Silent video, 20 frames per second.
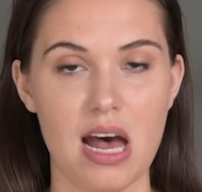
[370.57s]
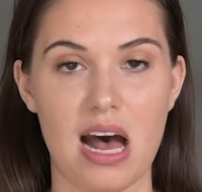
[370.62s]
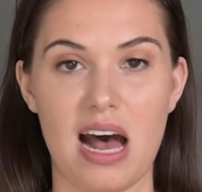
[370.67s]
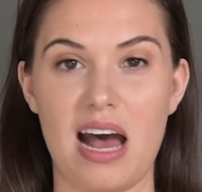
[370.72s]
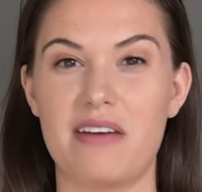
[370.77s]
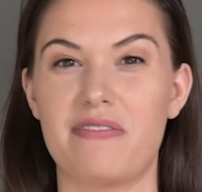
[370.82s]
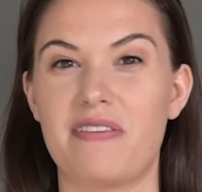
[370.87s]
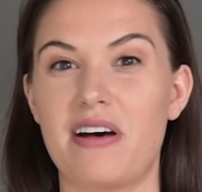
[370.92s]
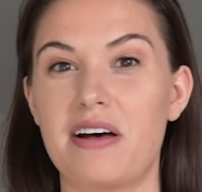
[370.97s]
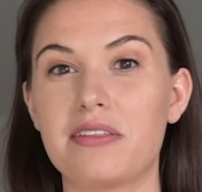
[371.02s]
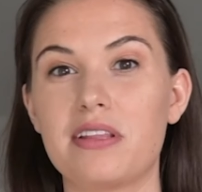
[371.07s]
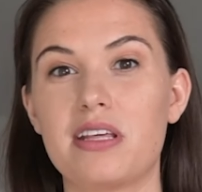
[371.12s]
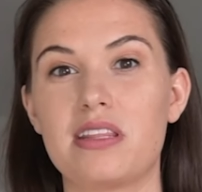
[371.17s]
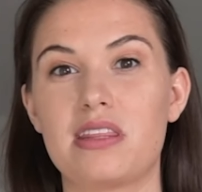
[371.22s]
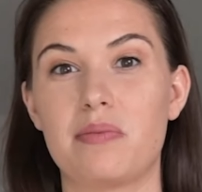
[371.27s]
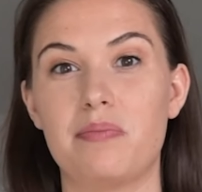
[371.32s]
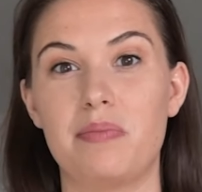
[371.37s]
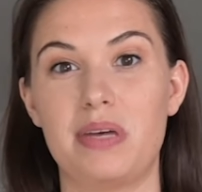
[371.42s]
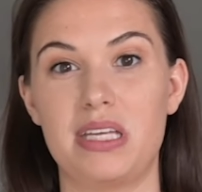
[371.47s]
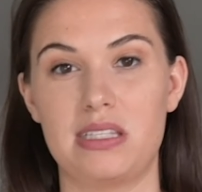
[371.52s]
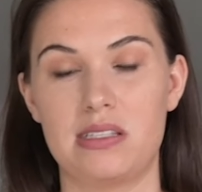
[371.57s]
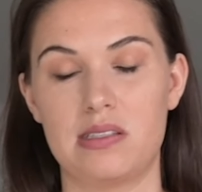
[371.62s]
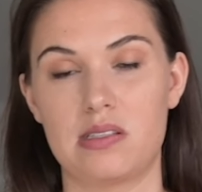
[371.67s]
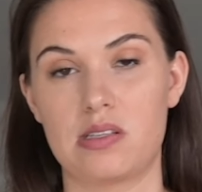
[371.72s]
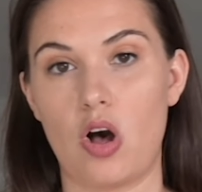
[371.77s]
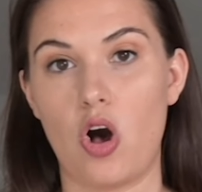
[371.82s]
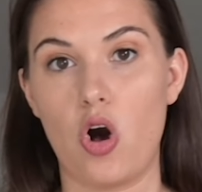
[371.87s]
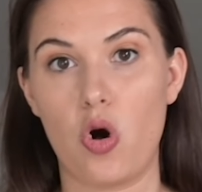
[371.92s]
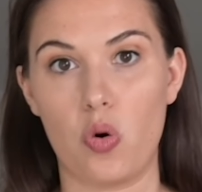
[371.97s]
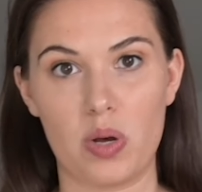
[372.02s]
I found that the mittens
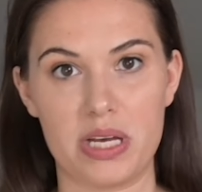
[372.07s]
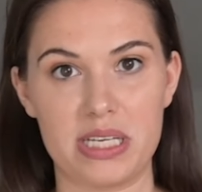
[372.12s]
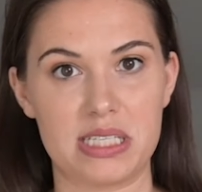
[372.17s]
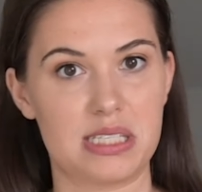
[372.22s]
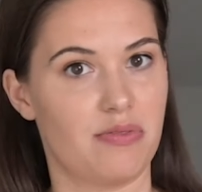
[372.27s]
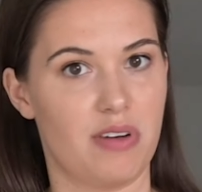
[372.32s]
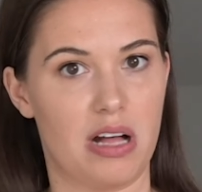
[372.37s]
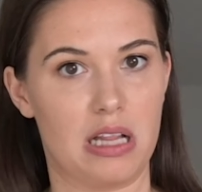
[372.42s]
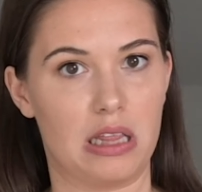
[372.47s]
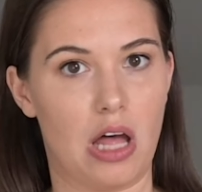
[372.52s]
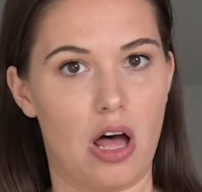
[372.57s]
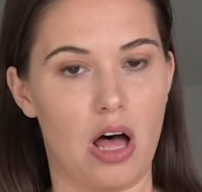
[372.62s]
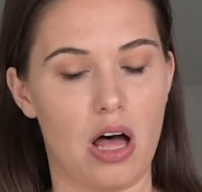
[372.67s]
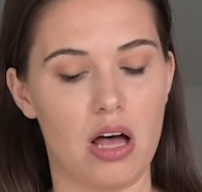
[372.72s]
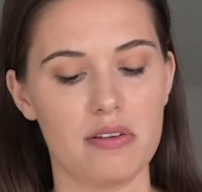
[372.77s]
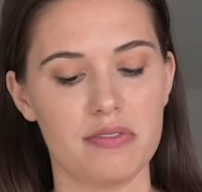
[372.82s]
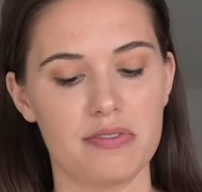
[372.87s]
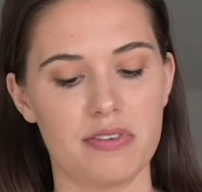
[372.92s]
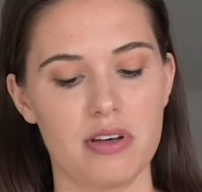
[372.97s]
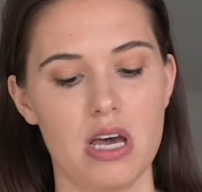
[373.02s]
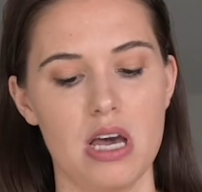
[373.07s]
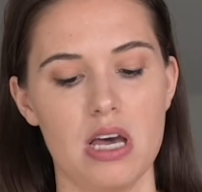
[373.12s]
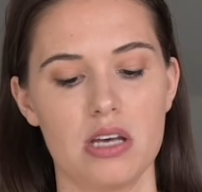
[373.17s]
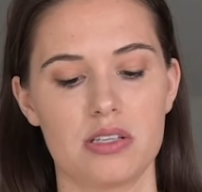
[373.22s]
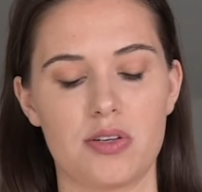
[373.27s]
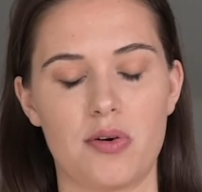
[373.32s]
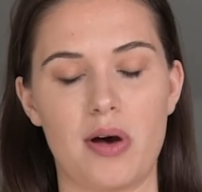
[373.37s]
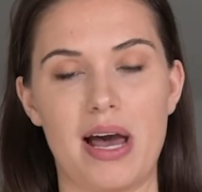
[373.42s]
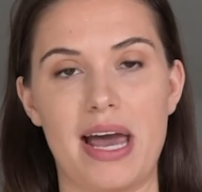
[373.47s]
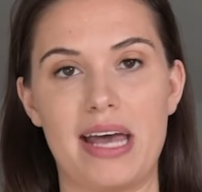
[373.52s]
always fell off.
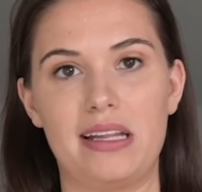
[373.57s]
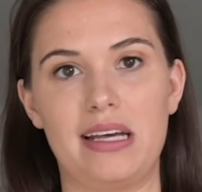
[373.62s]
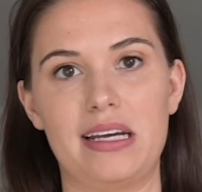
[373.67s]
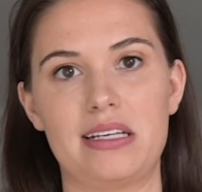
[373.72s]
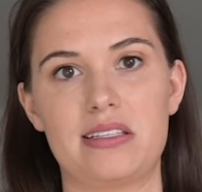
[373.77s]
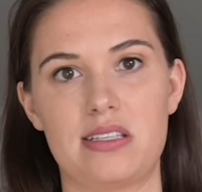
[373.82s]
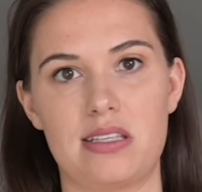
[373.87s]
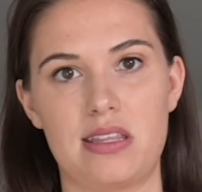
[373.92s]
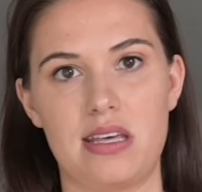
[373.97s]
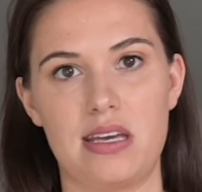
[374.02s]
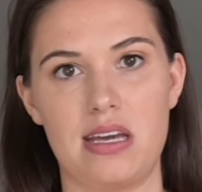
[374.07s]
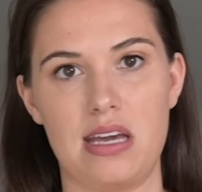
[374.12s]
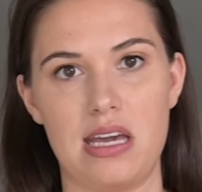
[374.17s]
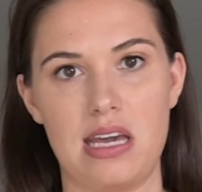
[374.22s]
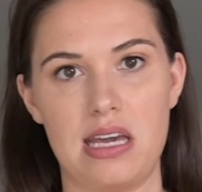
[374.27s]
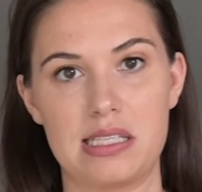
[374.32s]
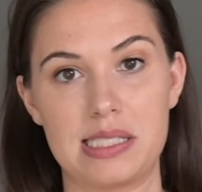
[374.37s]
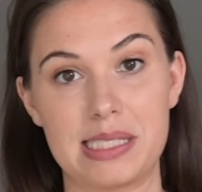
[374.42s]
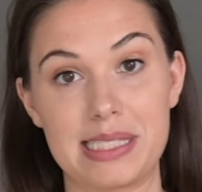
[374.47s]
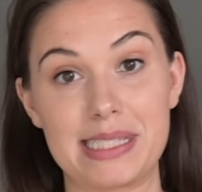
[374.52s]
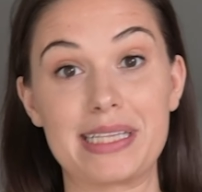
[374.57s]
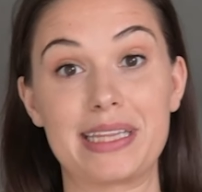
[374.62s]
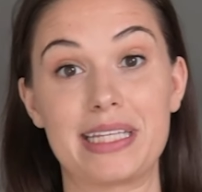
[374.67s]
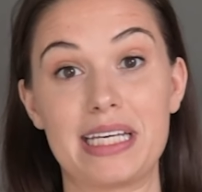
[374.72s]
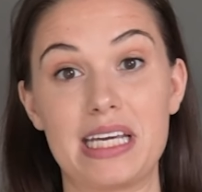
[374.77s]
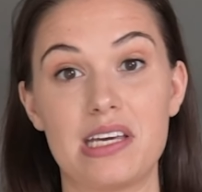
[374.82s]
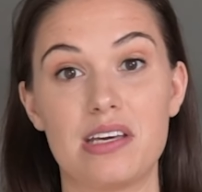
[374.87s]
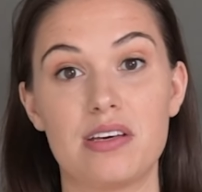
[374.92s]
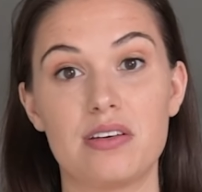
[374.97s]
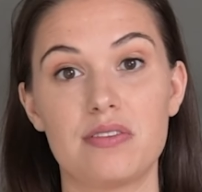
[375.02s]
So I liked the
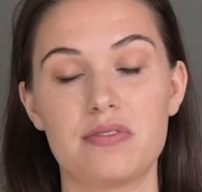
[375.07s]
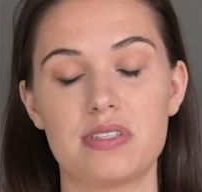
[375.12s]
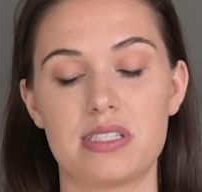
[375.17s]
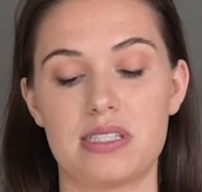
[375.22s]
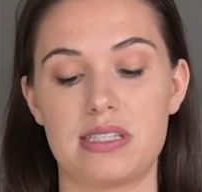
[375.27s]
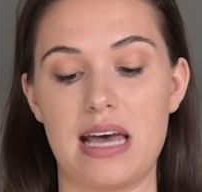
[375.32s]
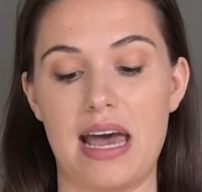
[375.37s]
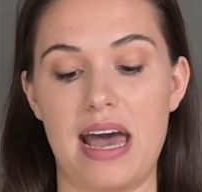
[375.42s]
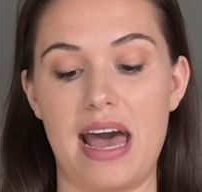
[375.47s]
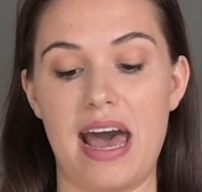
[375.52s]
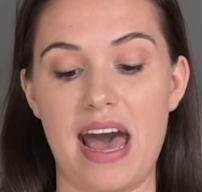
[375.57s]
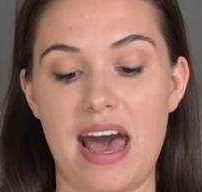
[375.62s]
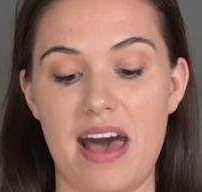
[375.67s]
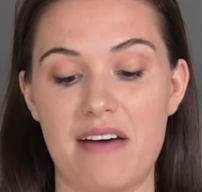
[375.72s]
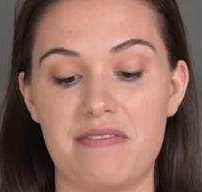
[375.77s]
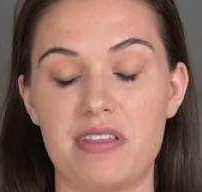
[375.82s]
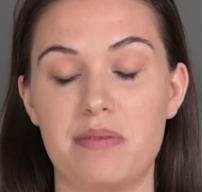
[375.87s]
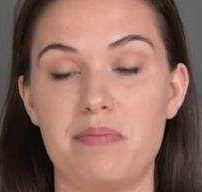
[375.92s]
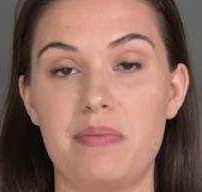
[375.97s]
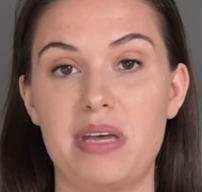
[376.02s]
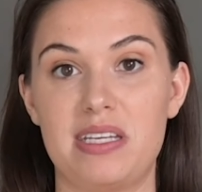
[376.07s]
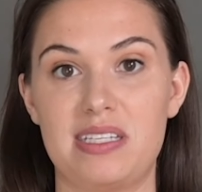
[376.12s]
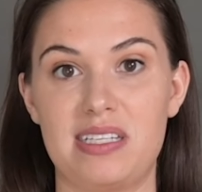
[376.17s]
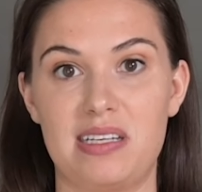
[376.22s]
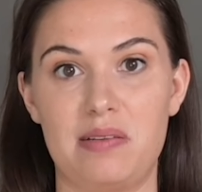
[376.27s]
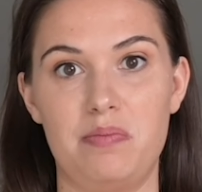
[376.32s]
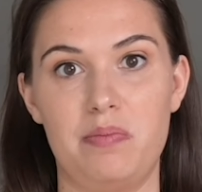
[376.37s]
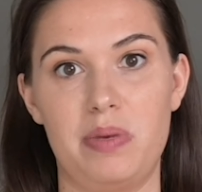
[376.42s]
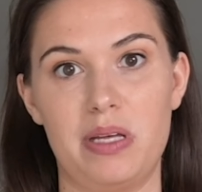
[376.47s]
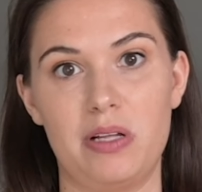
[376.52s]
sleeves that have the
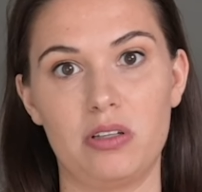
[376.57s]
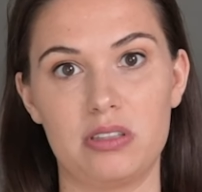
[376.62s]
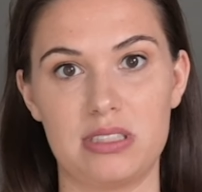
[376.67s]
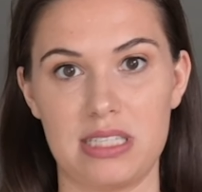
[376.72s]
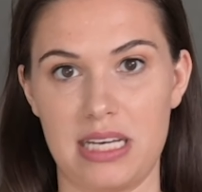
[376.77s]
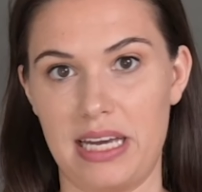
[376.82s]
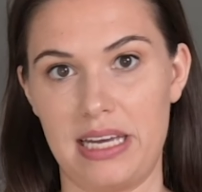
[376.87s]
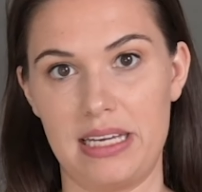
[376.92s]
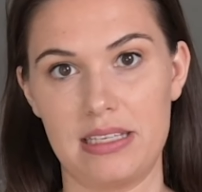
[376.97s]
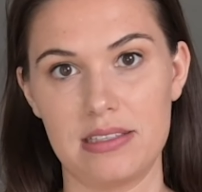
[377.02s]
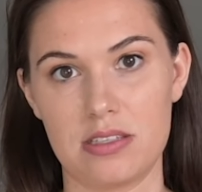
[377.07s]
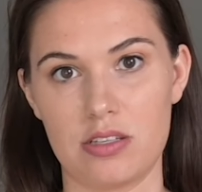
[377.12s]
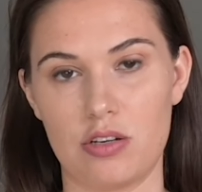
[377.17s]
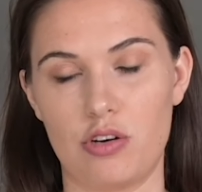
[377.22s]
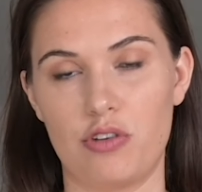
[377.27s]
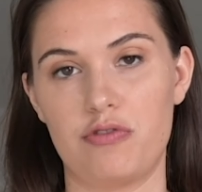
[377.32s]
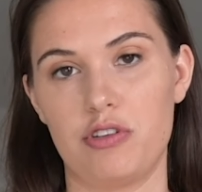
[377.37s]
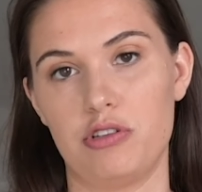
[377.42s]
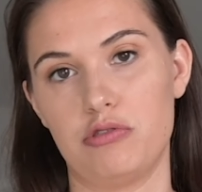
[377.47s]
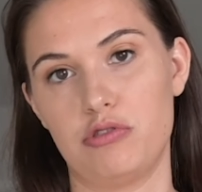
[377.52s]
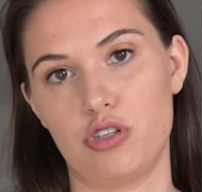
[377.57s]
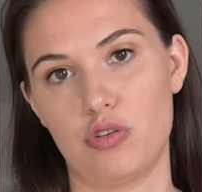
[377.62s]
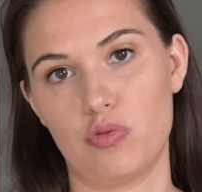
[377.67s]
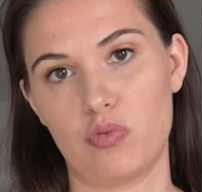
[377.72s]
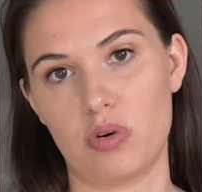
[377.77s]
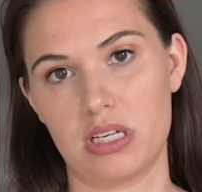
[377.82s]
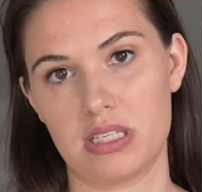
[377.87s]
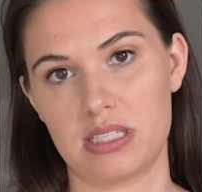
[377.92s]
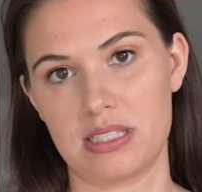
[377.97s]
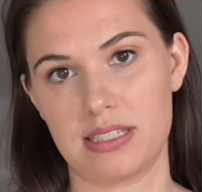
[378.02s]
mitten built in. So if you do
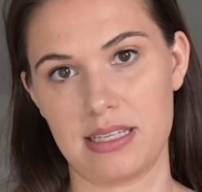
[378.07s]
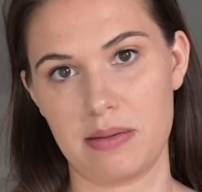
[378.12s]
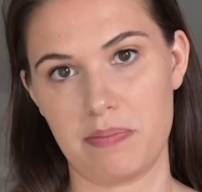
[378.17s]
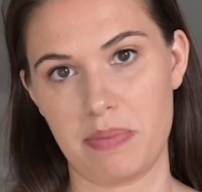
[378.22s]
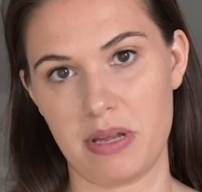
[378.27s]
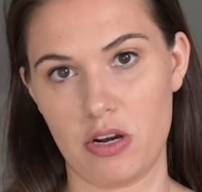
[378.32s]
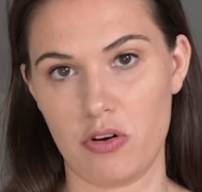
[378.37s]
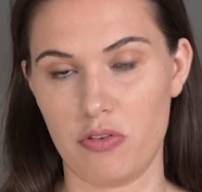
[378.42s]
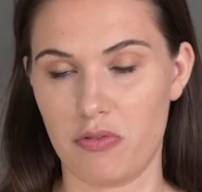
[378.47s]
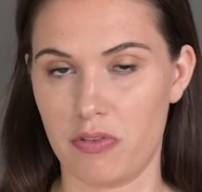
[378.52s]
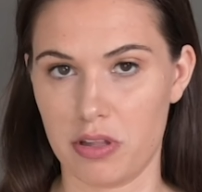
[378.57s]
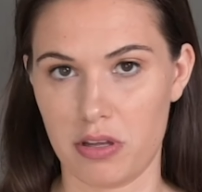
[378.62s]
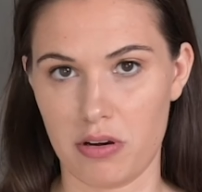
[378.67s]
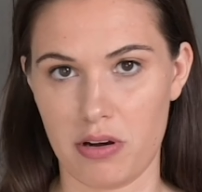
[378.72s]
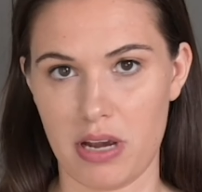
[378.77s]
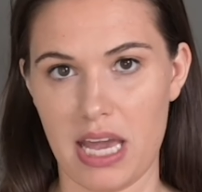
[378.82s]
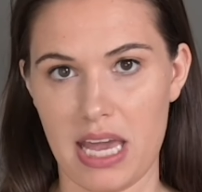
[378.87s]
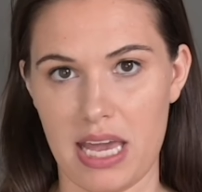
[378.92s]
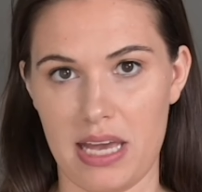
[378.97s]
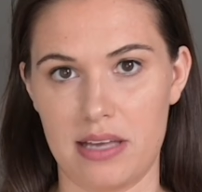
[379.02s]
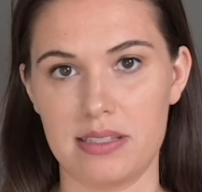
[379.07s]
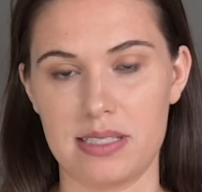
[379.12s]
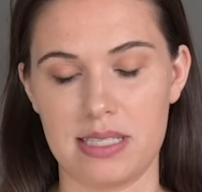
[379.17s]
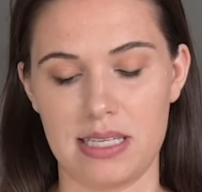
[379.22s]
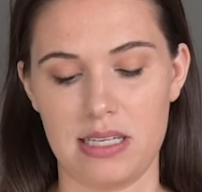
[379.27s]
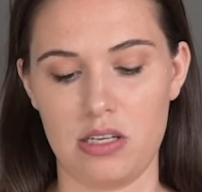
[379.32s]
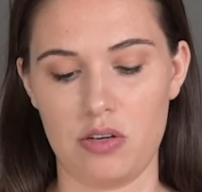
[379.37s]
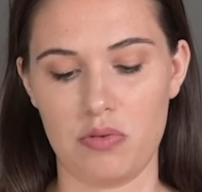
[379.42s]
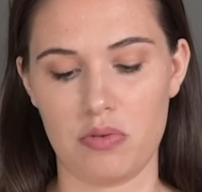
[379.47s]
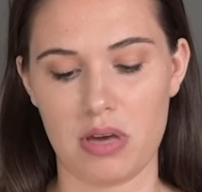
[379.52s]
want to slip it over their hands,
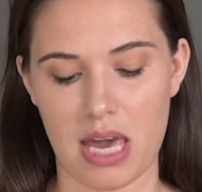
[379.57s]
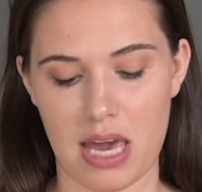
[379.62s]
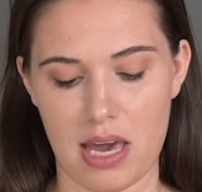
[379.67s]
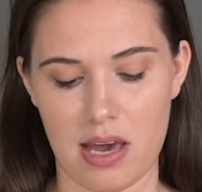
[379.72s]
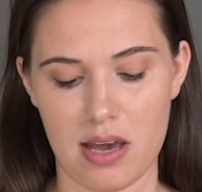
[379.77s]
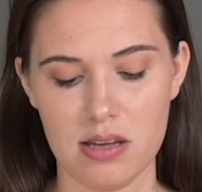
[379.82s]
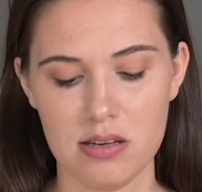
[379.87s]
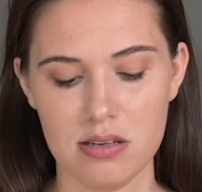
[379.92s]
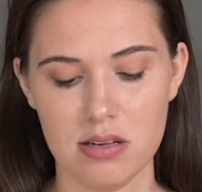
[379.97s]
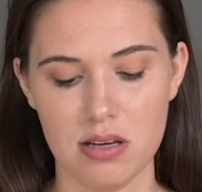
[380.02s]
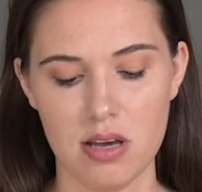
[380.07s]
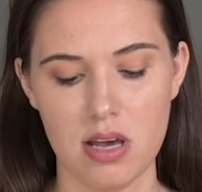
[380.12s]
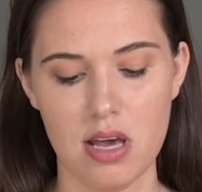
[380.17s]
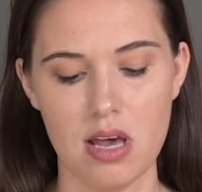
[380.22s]
then you can.